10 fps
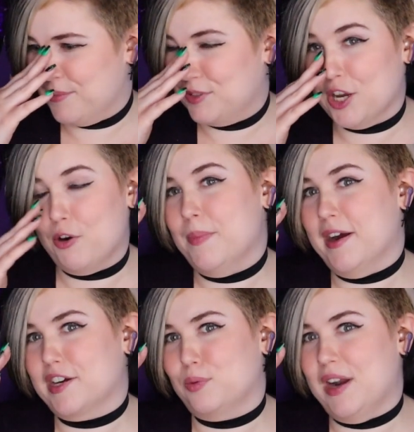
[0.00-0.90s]
so
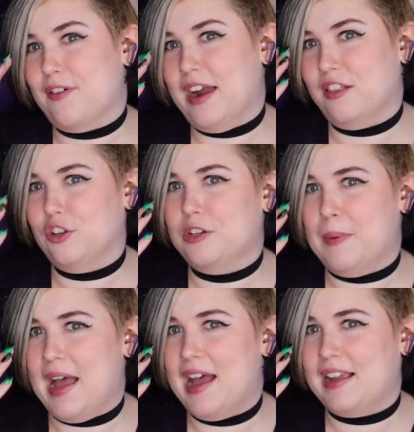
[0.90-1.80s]
embarrassed whenever I
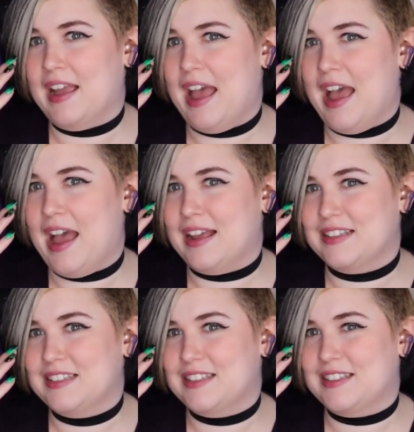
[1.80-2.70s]
look back
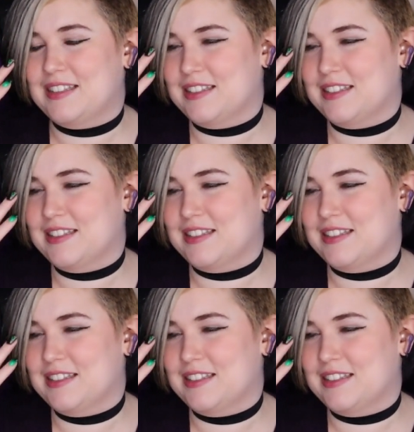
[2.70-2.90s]
at